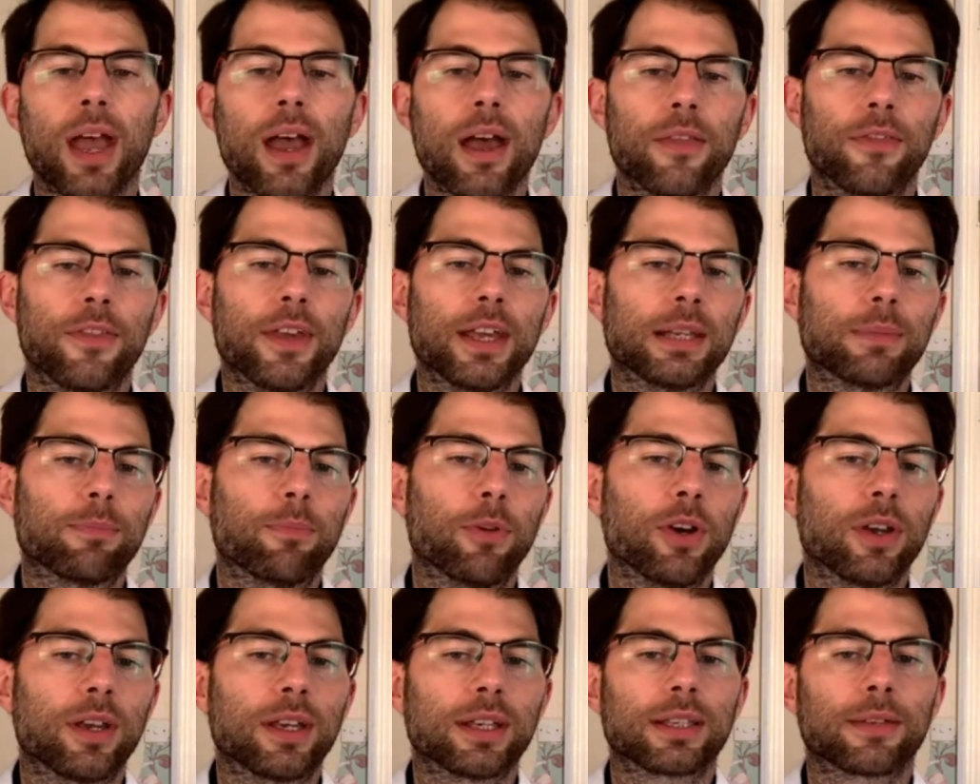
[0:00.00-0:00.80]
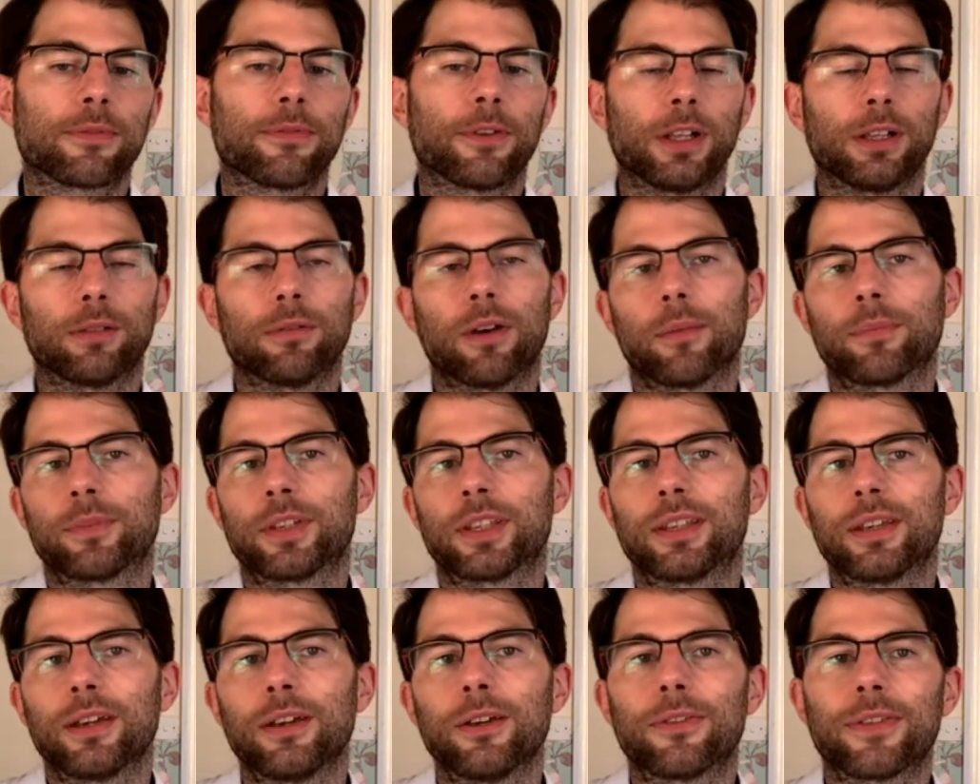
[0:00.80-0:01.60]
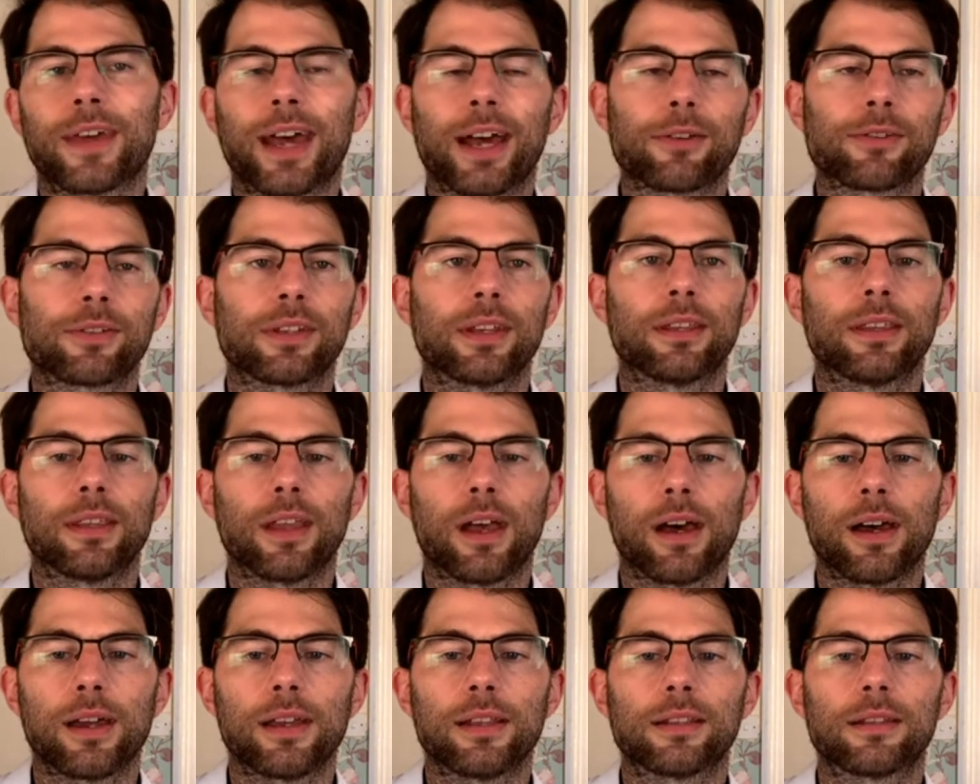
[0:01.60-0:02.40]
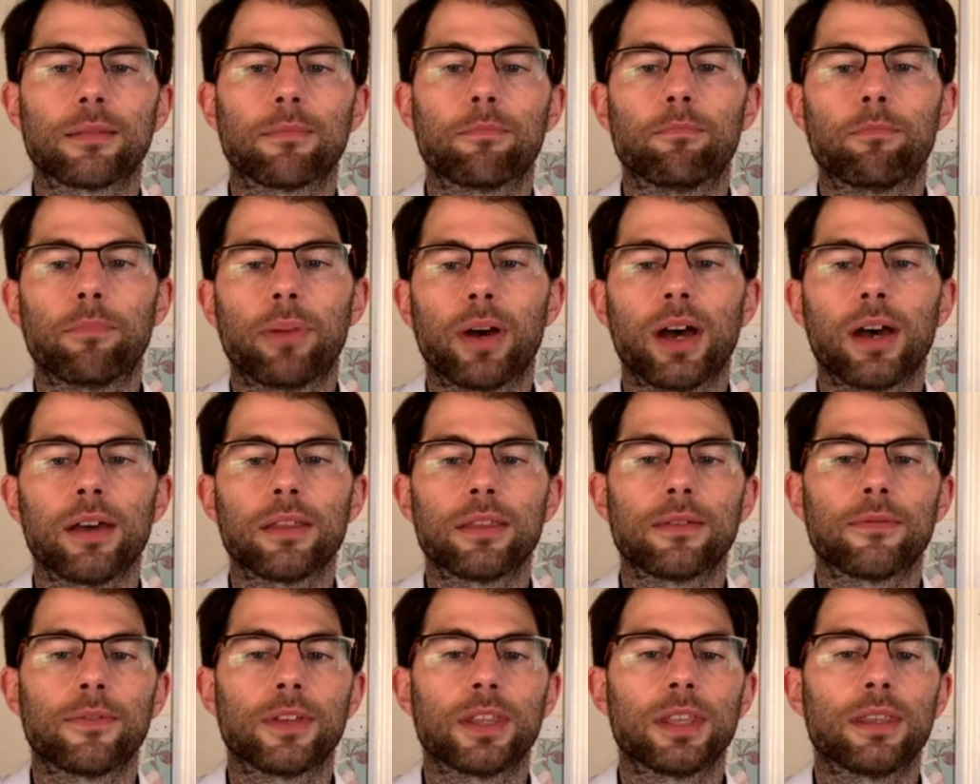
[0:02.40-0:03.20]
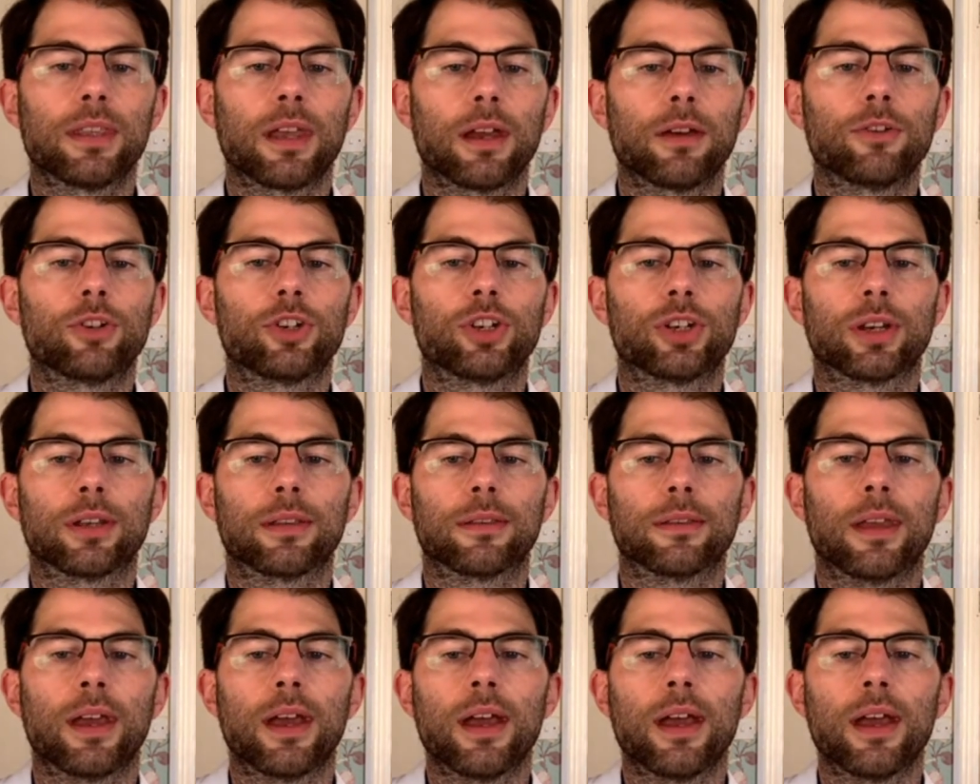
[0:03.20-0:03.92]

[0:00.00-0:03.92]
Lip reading: This book is a follow-up to 2009's Birth of a Notion,